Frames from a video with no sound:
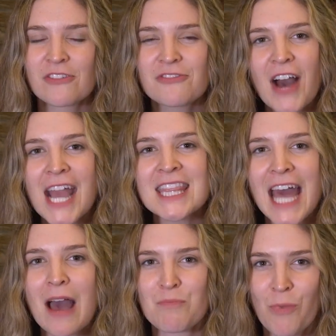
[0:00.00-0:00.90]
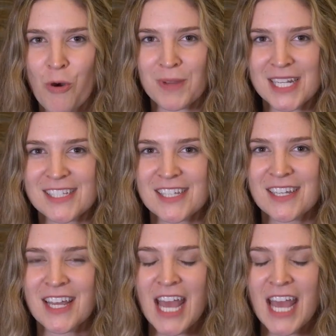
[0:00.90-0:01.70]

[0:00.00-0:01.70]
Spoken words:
Find that moment.